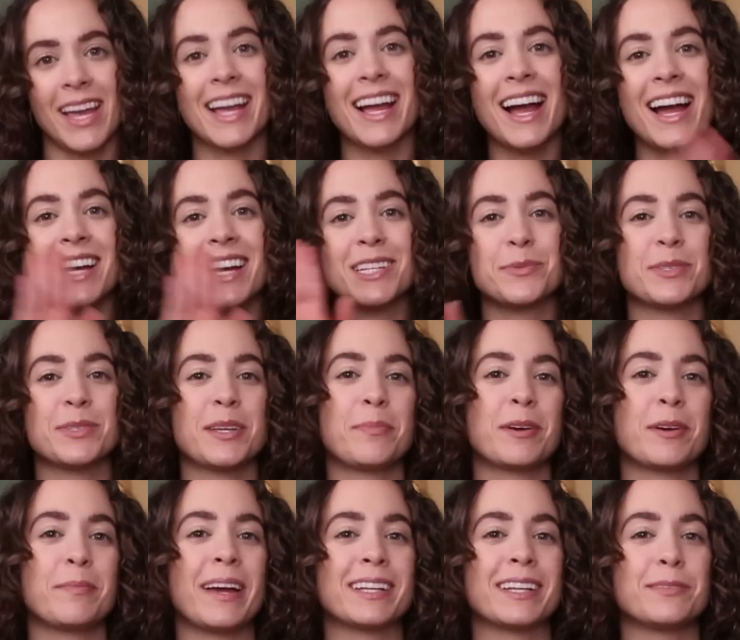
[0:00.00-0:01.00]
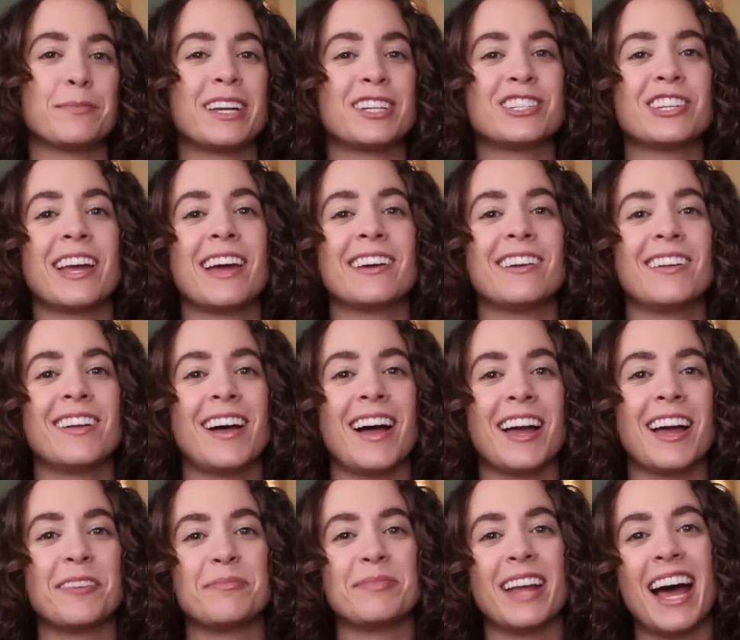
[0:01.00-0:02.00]
Hey guys, what's up? Welcome back to my channel.
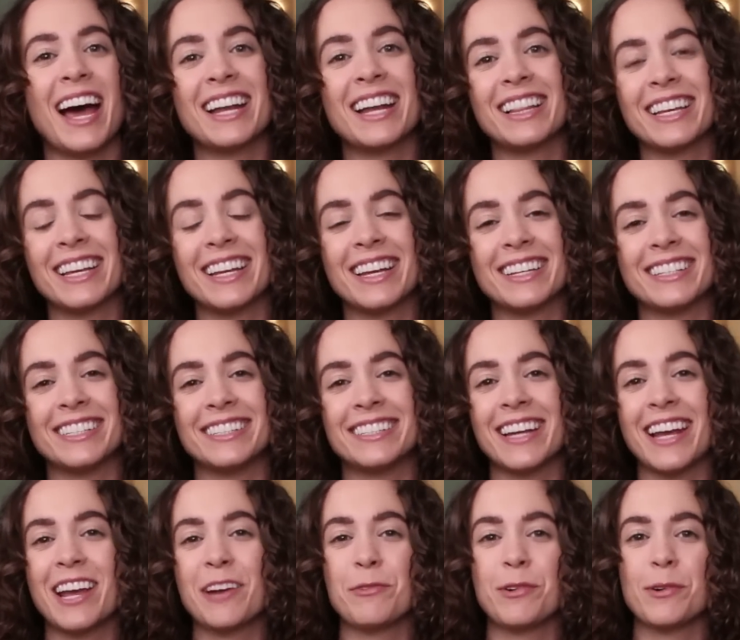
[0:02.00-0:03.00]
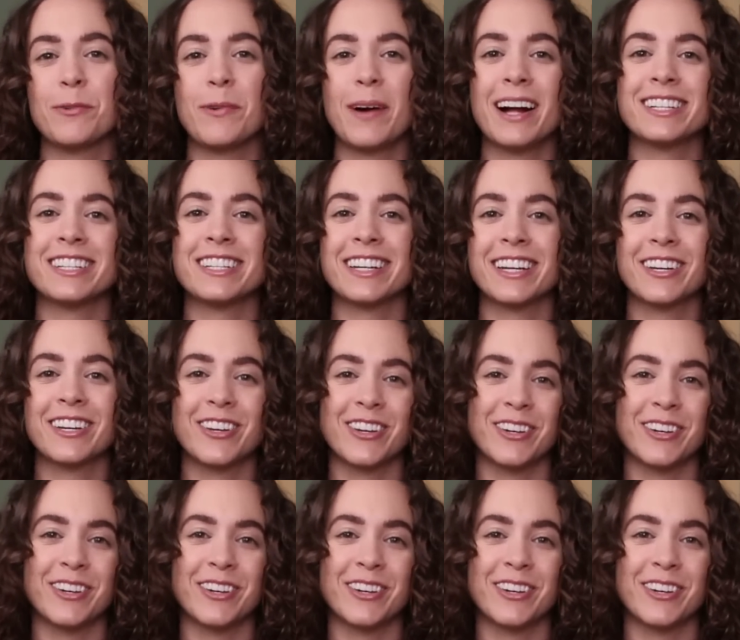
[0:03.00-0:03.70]
I'm Natalie and today we're watching